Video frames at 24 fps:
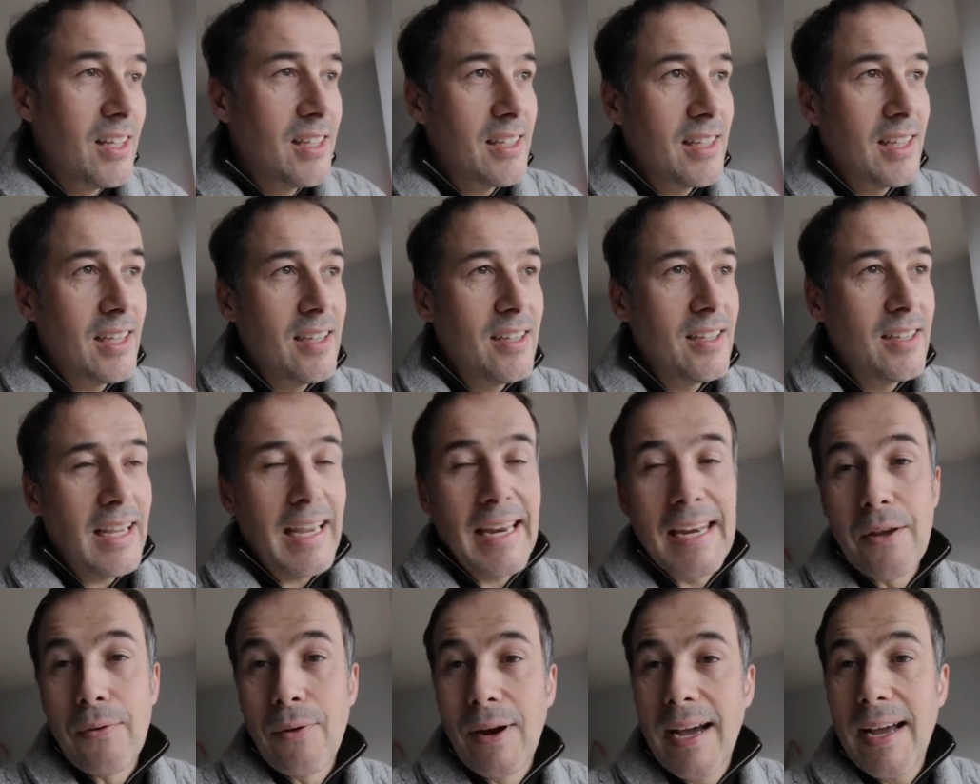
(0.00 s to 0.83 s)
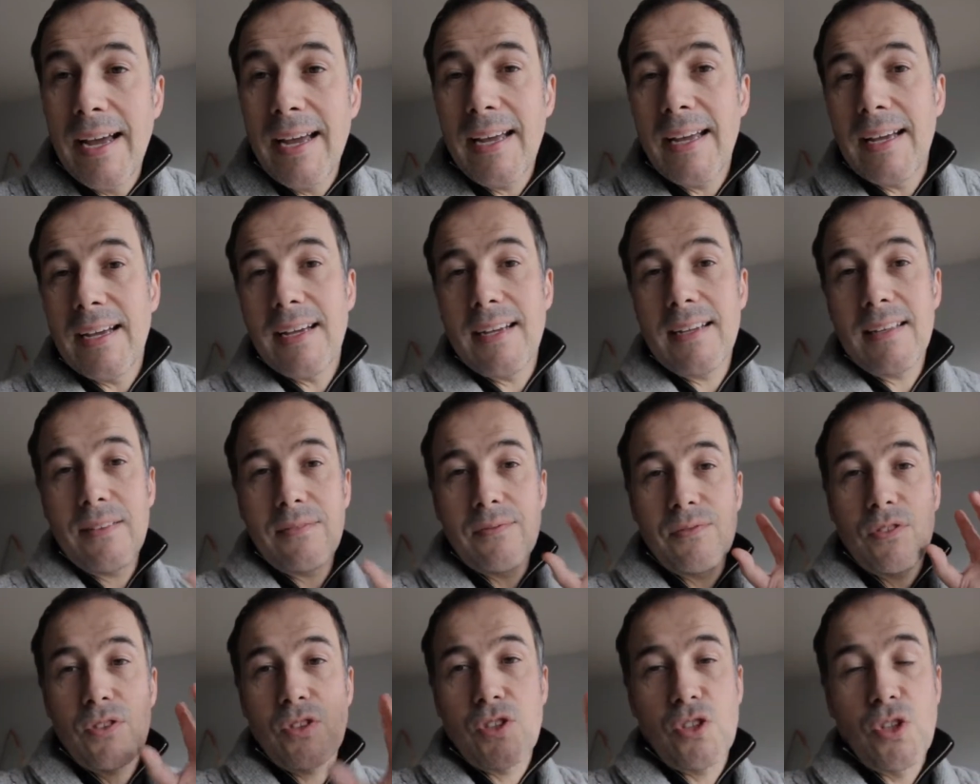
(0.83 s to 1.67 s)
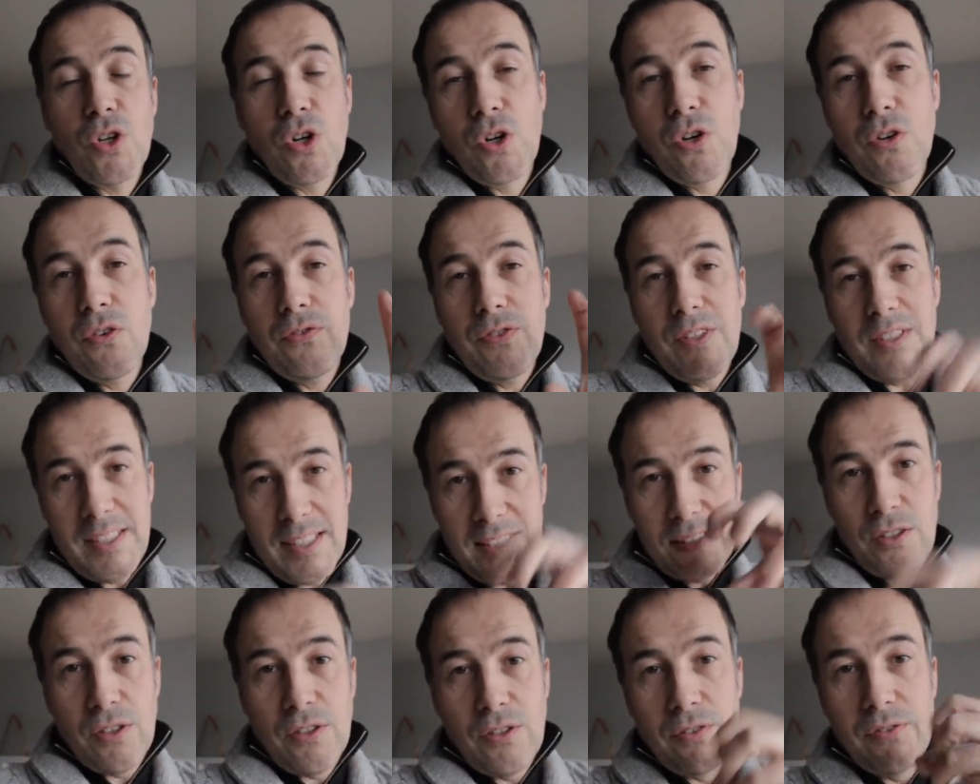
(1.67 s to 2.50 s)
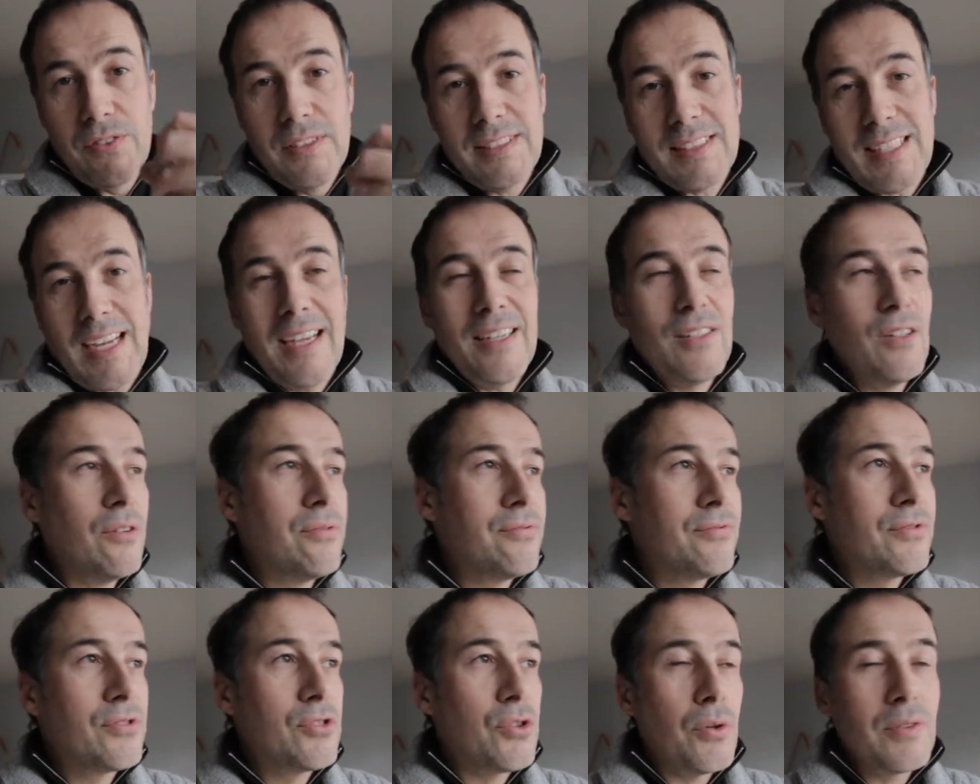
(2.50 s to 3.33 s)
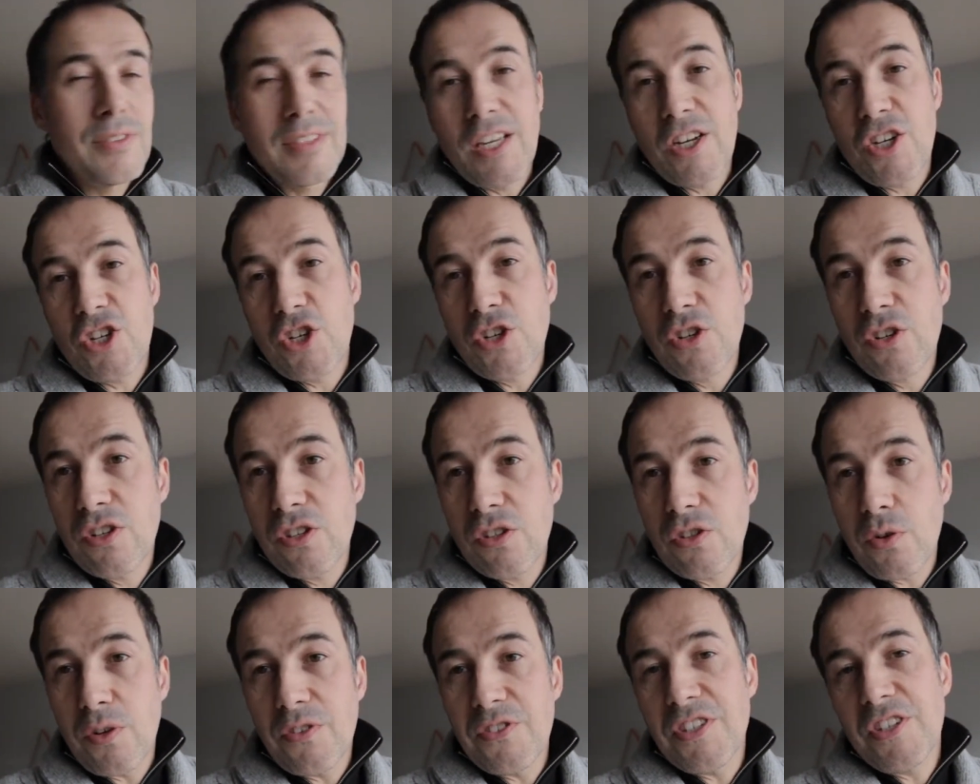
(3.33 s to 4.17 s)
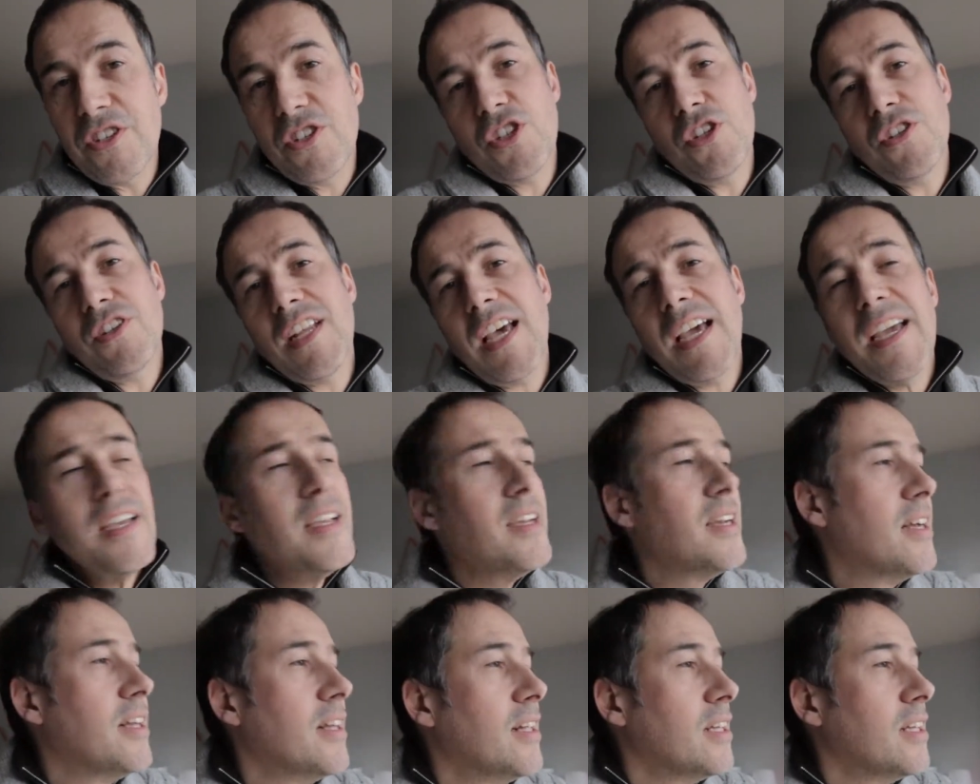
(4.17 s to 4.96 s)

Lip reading: Anyway, so this is this kind of transition day.